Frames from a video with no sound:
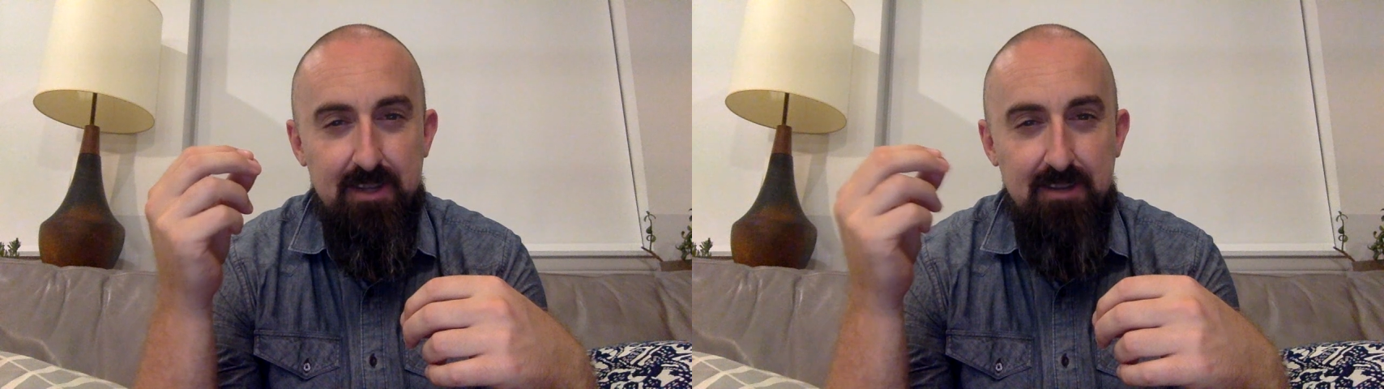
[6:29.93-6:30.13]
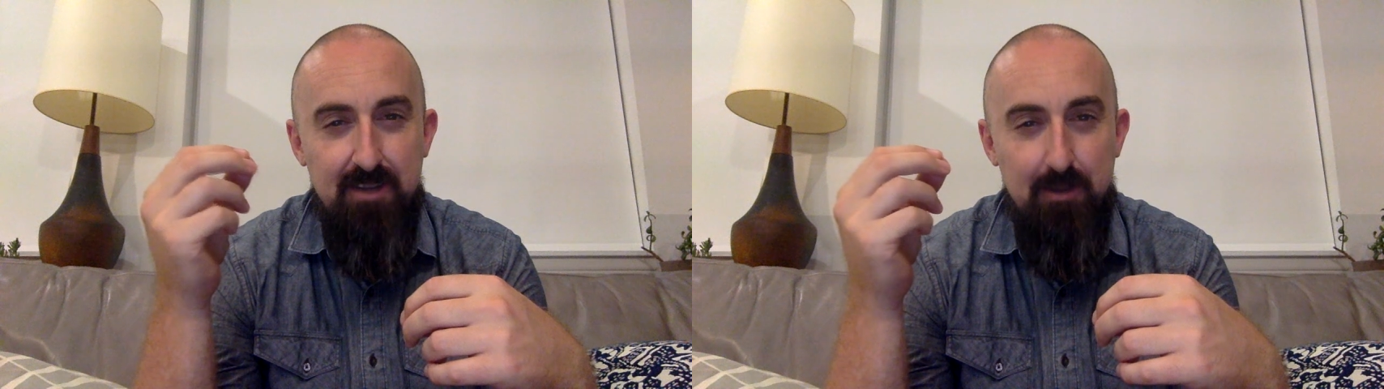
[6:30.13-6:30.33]

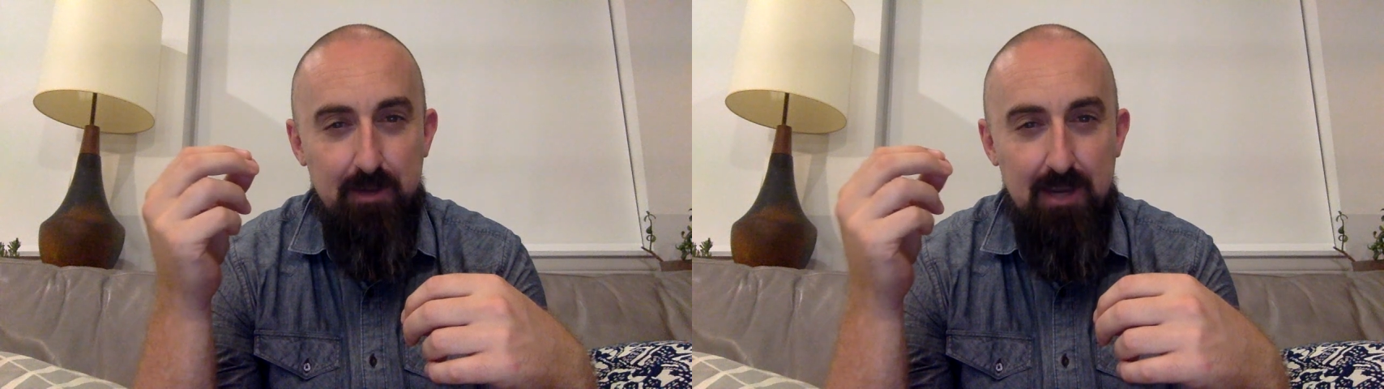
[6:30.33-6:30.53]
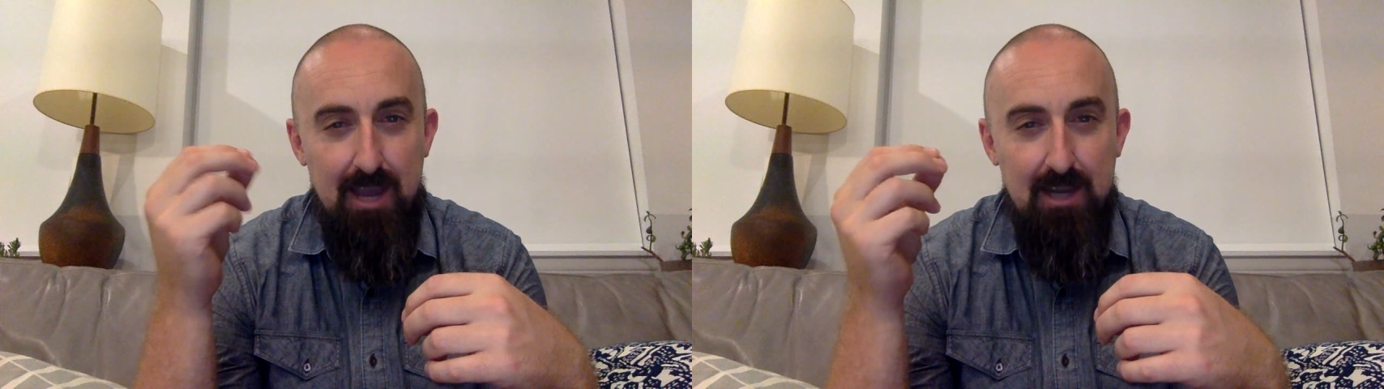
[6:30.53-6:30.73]
That's not
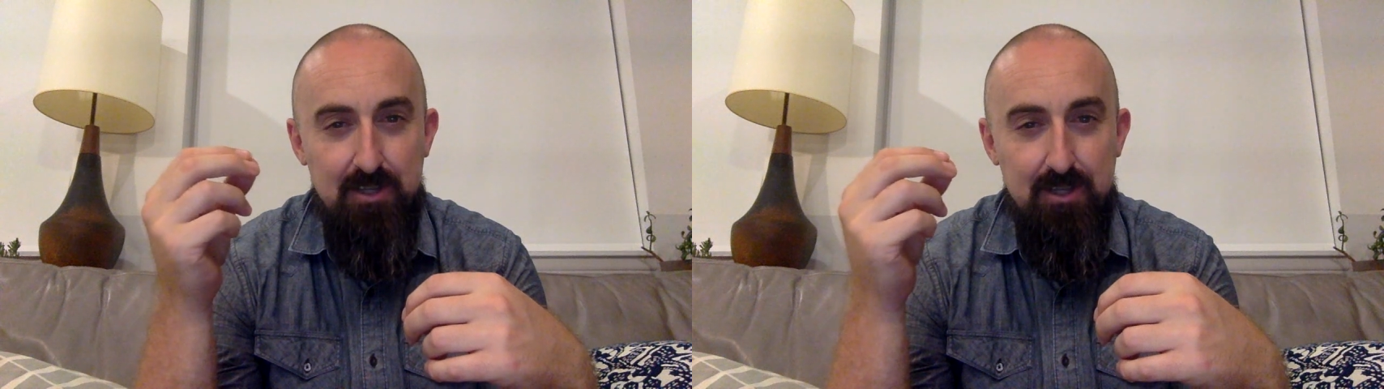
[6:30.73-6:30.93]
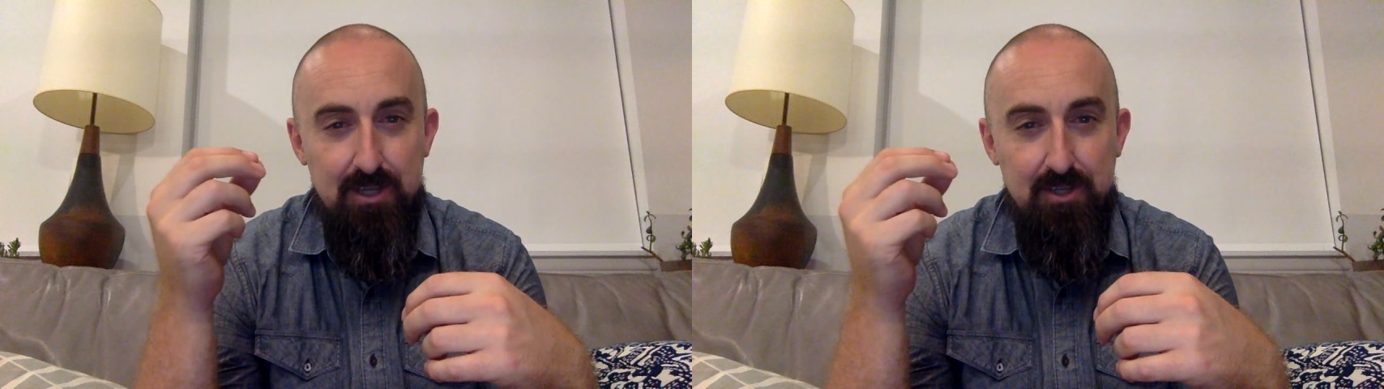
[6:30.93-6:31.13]
what I
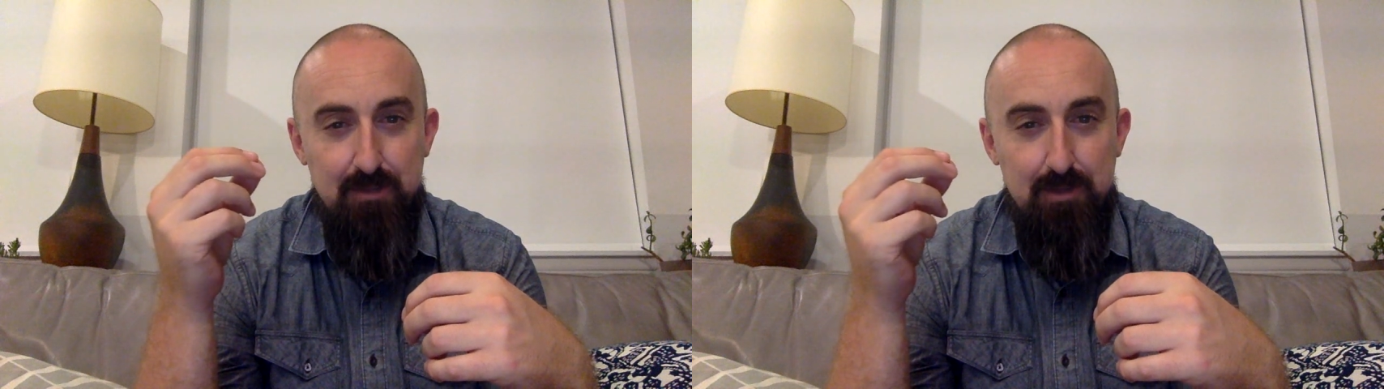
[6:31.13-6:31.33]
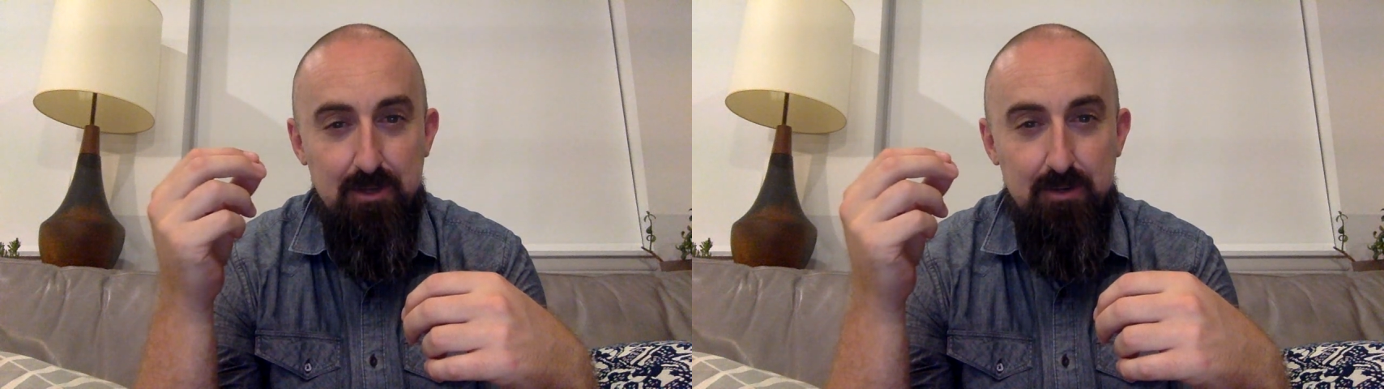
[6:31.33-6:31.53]
actually
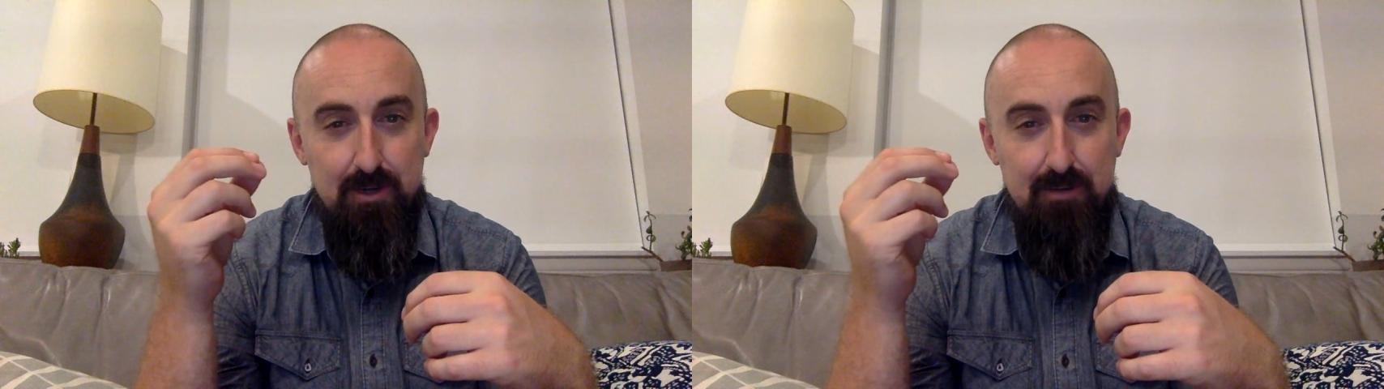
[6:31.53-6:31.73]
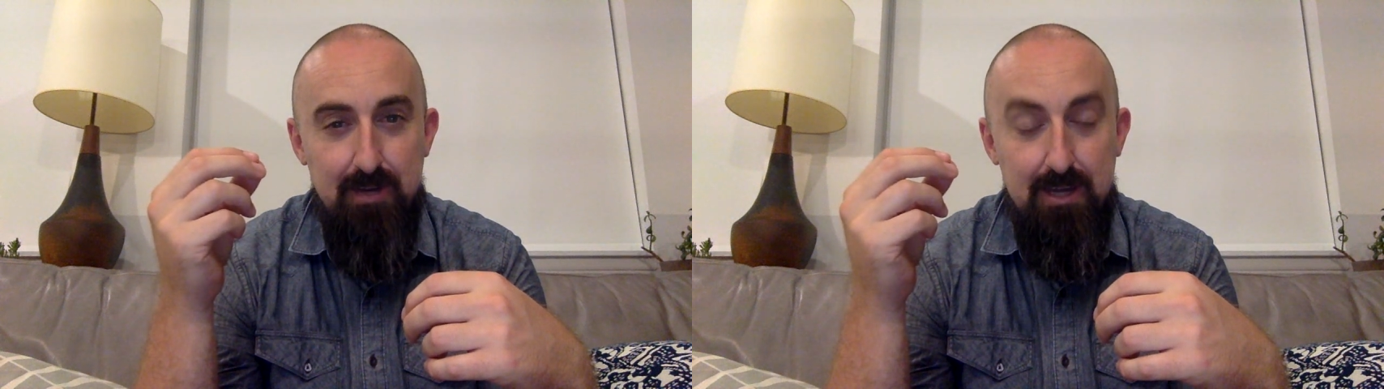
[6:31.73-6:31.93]
should be
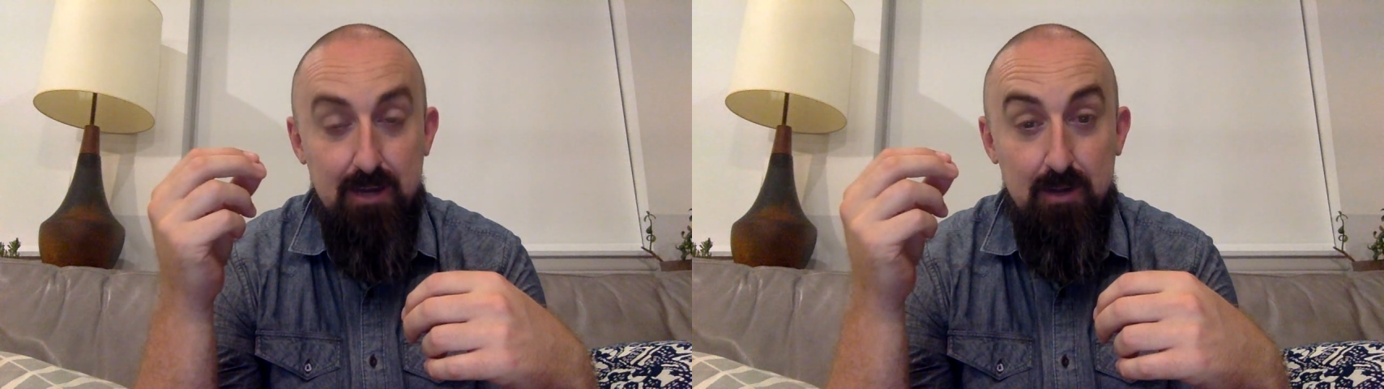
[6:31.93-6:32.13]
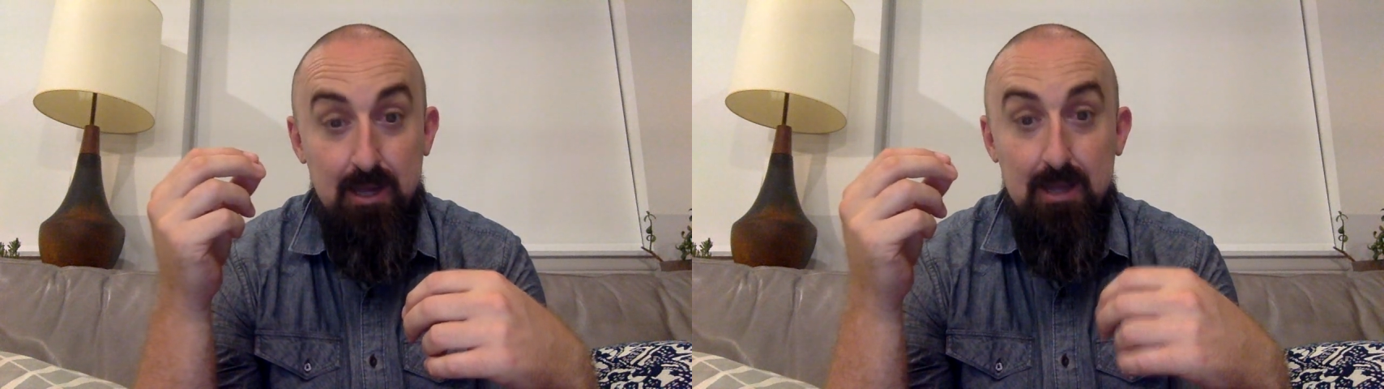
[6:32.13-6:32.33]
doing right now.